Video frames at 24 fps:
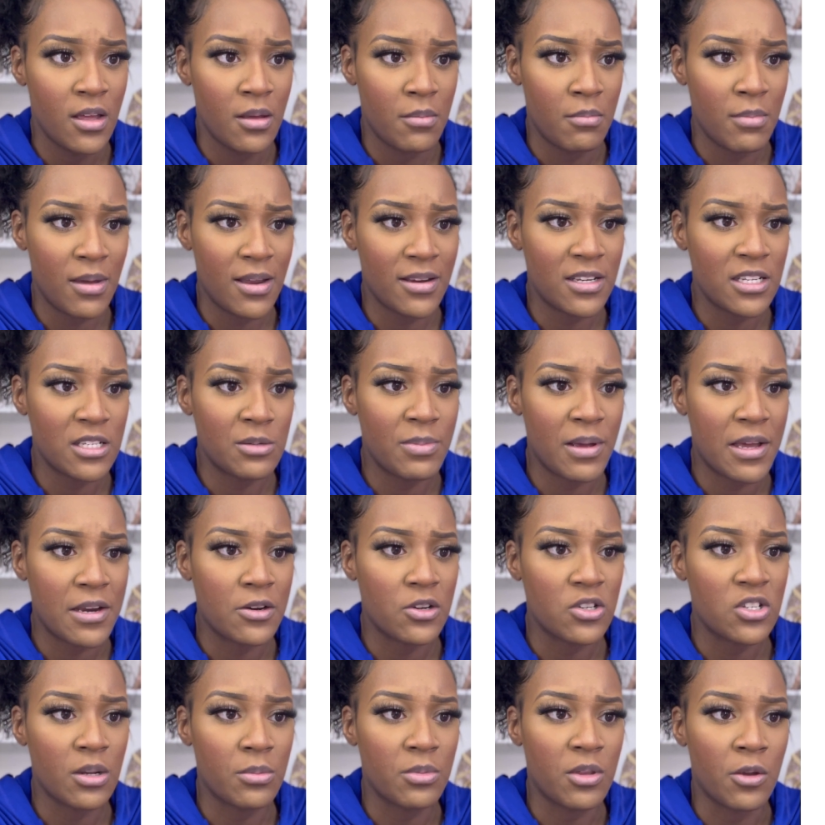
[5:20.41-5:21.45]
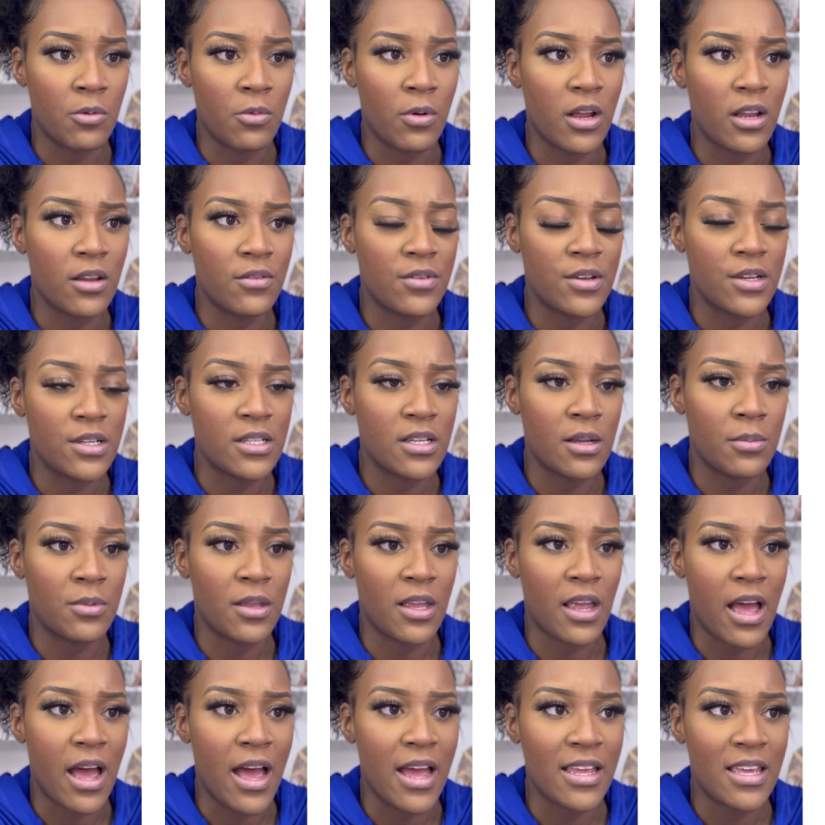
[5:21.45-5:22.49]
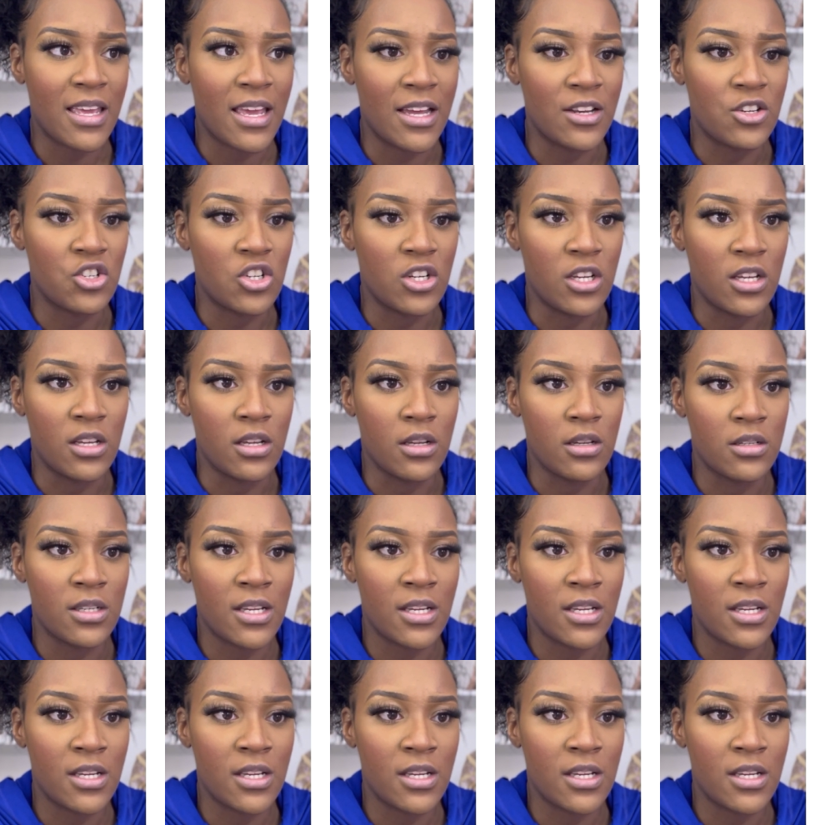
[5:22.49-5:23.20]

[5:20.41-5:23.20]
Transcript: Make this banner something relevant, something eye-catching.